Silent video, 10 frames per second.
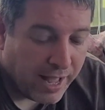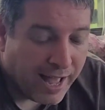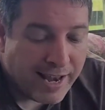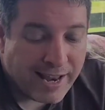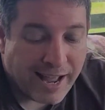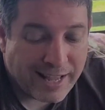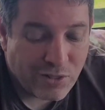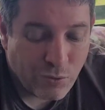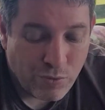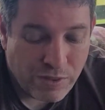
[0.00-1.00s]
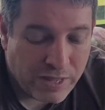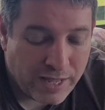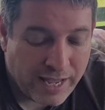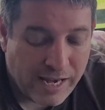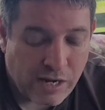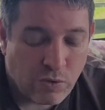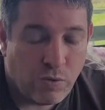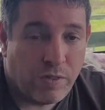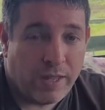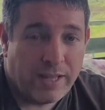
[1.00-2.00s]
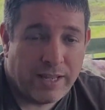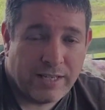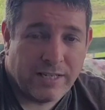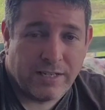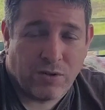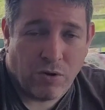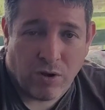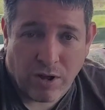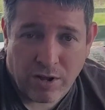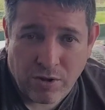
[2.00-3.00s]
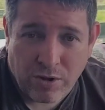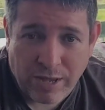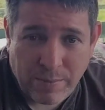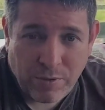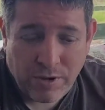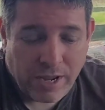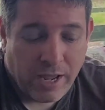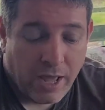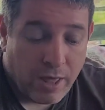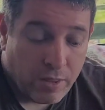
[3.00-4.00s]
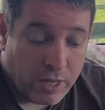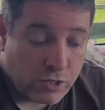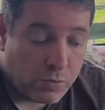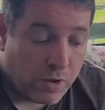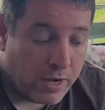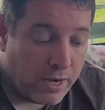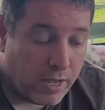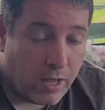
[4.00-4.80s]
And I don't think this has got a UK Blu-ray. This one,